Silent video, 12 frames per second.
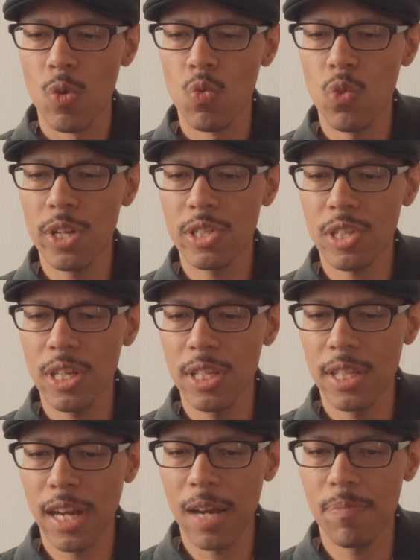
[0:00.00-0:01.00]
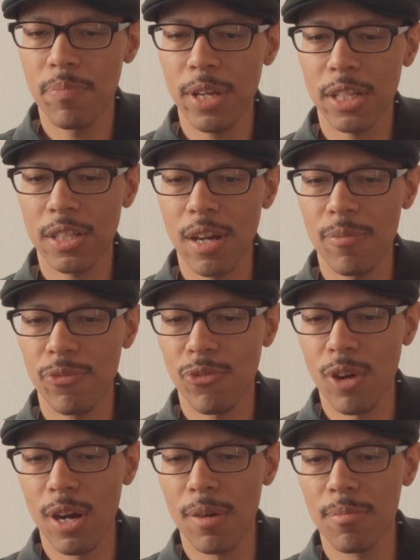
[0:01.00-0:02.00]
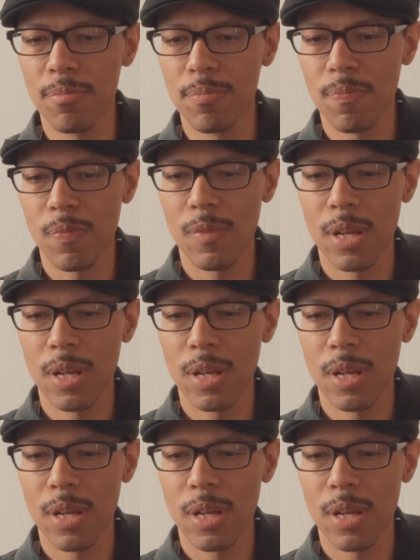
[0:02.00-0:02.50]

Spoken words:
whiskey that I picked up from